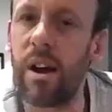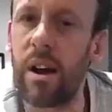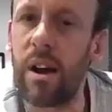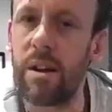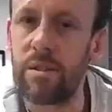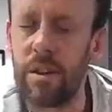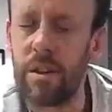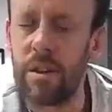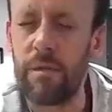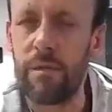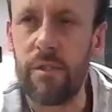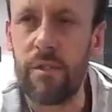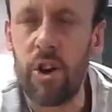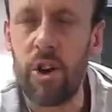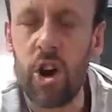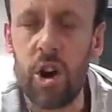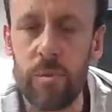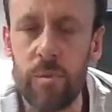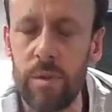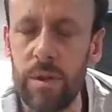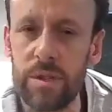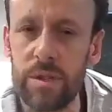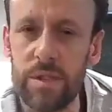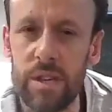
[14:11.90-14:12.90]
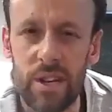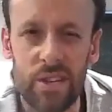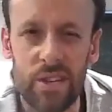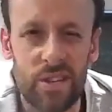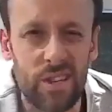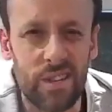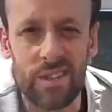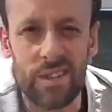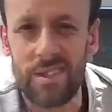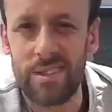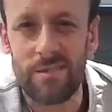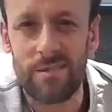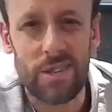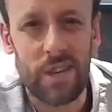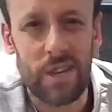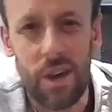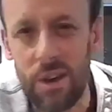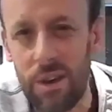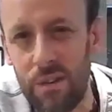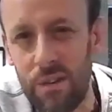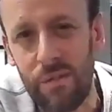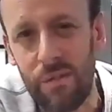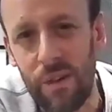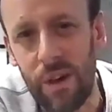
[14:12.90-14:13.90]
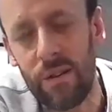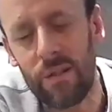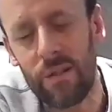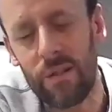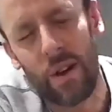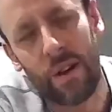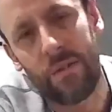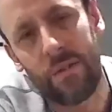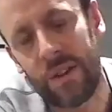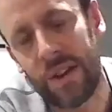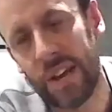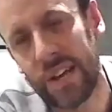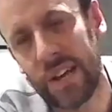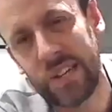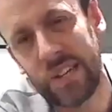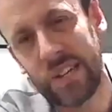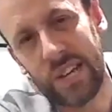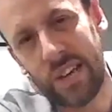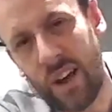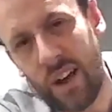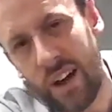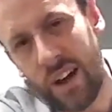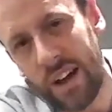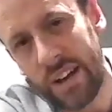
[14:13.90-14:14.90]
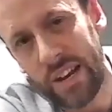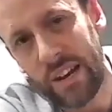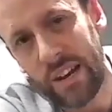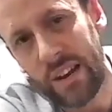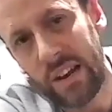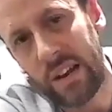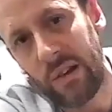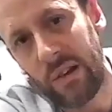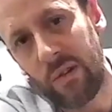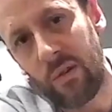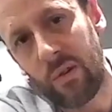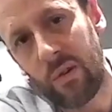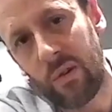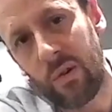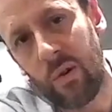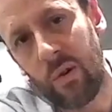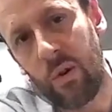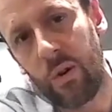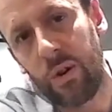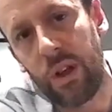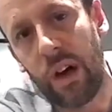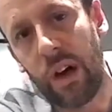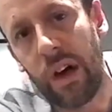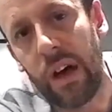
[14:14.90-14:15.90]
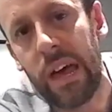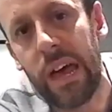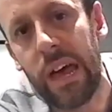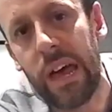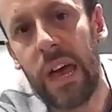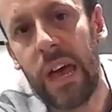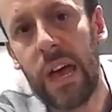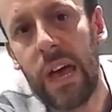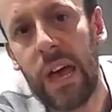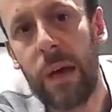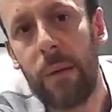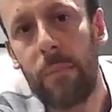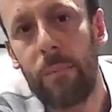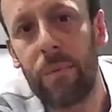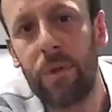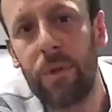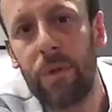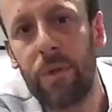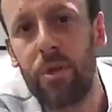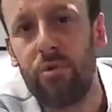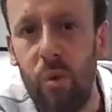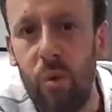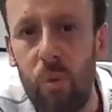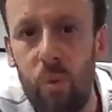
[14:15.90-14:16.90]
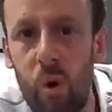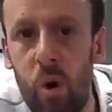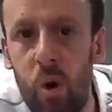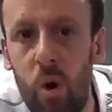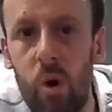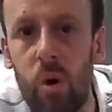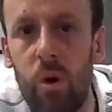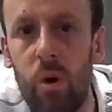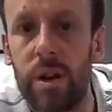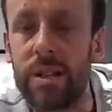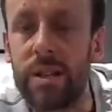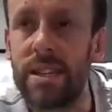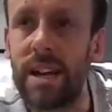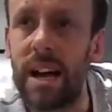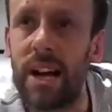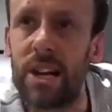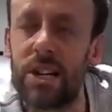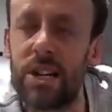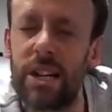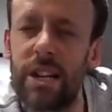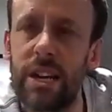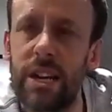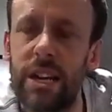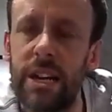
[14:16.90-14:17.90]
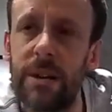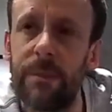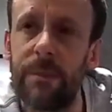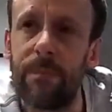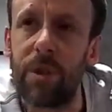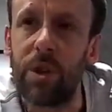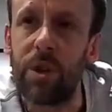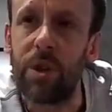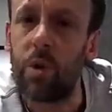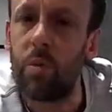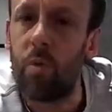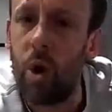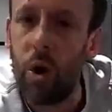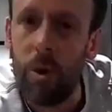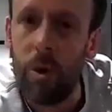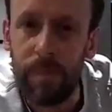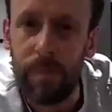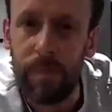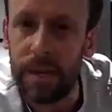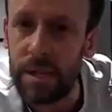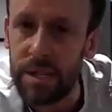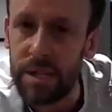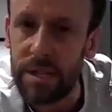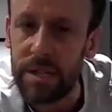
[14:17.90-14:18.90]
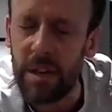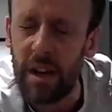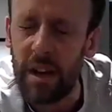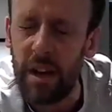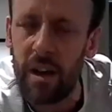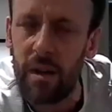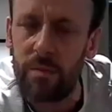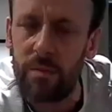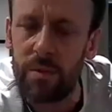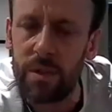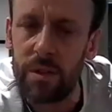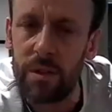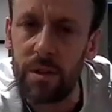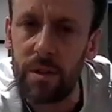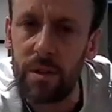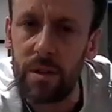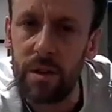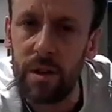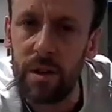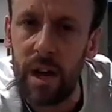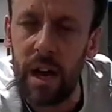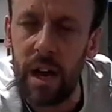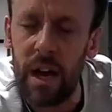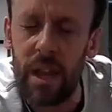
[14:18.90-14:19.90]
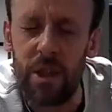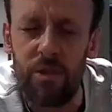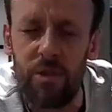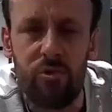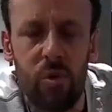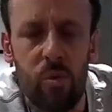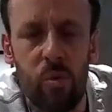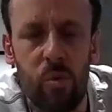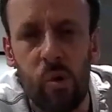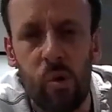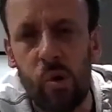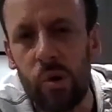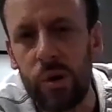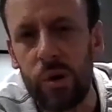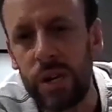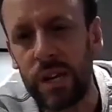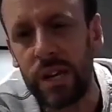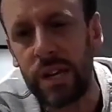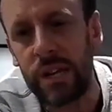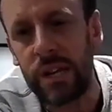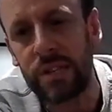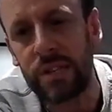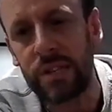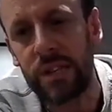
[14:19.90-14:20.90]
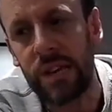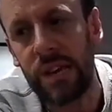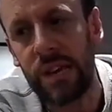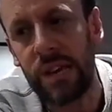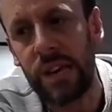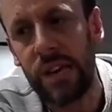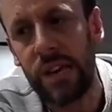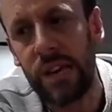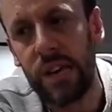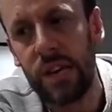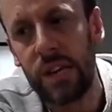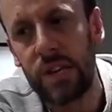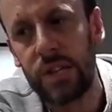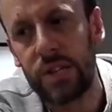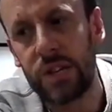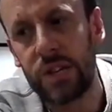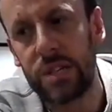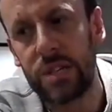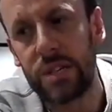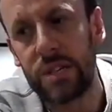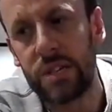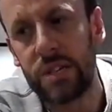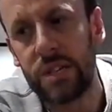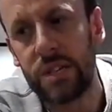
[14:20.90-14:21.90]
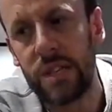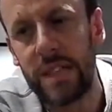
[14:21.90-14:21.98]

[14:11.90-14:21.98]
around an environment, such as turn your phone off and actually hide in the little corner? But the reward is actually, you won't be disturbed. And the reward is just,